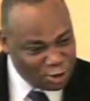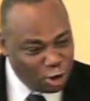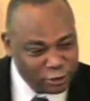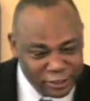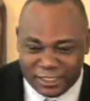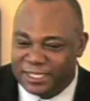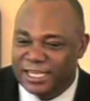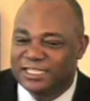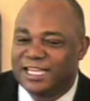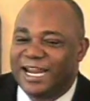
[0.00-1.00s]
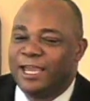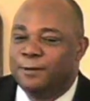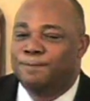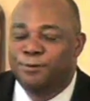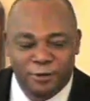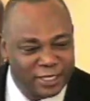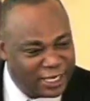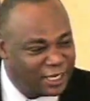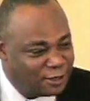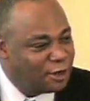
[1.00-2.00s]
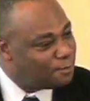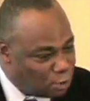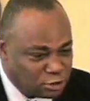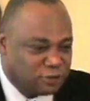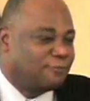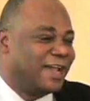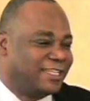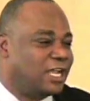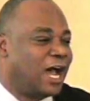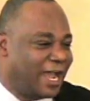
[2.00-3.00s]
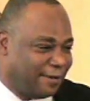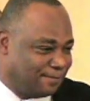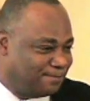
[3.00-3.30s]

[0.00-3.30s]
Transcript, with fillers: on the things that I had put in most of my time.